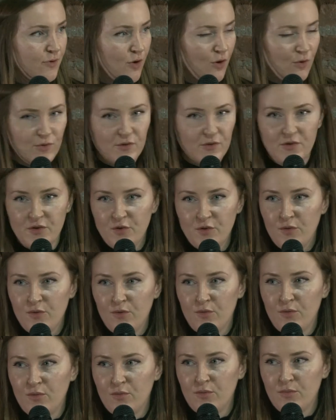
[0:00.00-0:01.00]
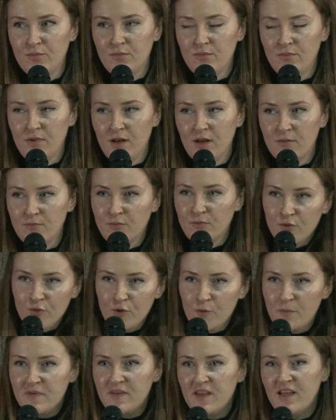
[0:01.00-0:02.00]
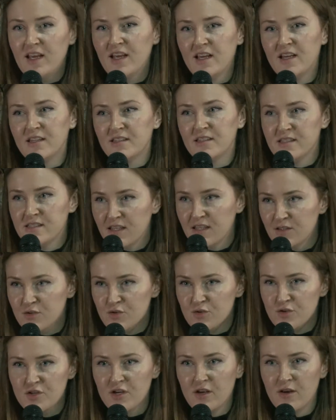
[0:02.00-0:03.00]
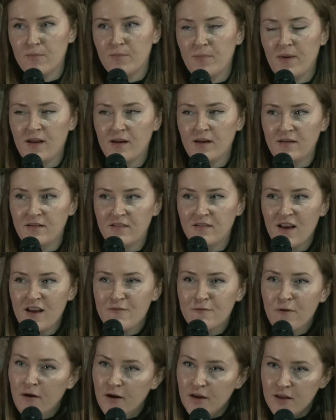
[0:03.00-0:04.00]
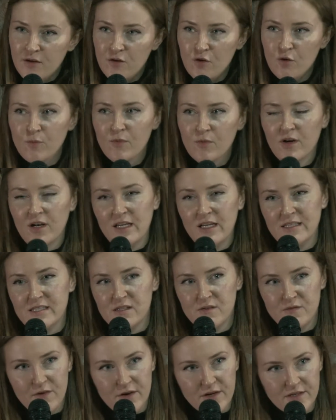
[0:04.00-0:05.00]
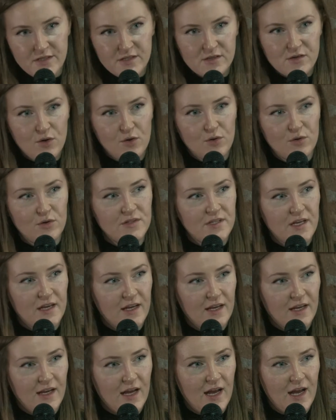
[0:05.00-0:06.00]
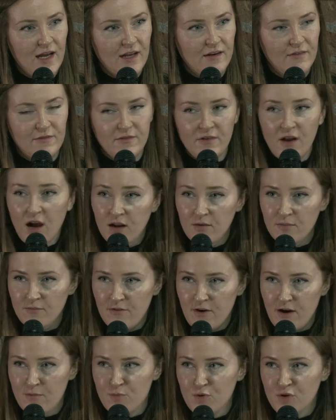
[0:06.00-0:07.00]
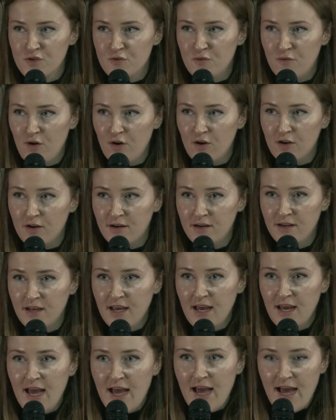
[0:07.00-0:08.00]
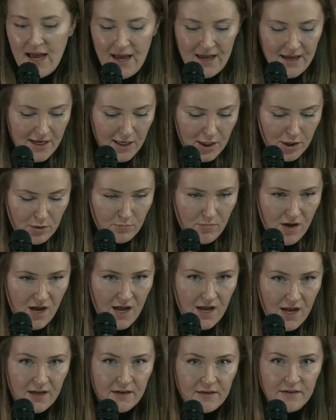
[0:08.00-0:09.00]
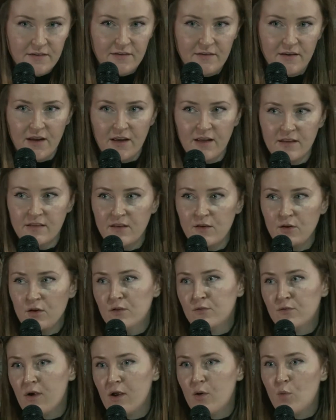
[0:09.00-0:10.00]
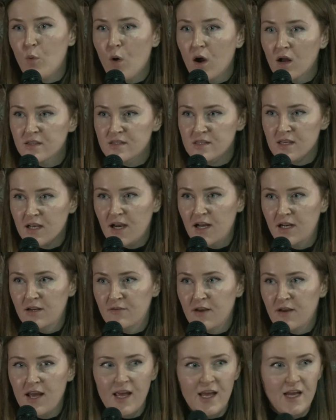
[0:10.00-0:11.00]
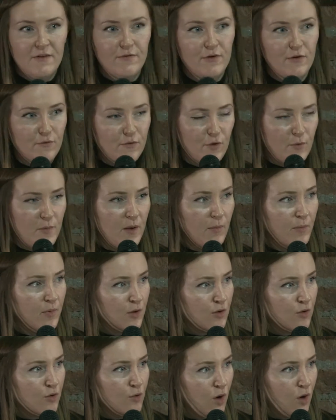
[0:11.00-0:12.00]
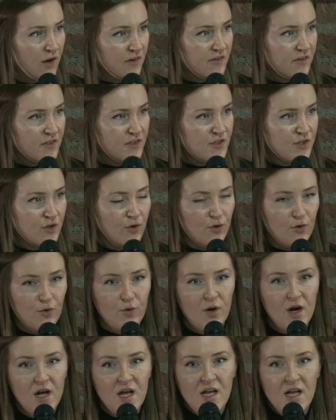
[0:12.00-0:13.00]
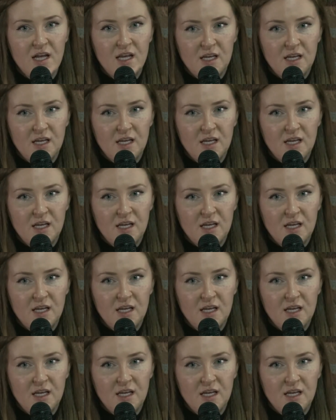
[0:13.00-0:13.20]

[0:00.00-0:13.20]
prone to groupthink and censorship and very humorless and very scolding and not very much fun. And the alt-right was a kind of a haven for people who wanted to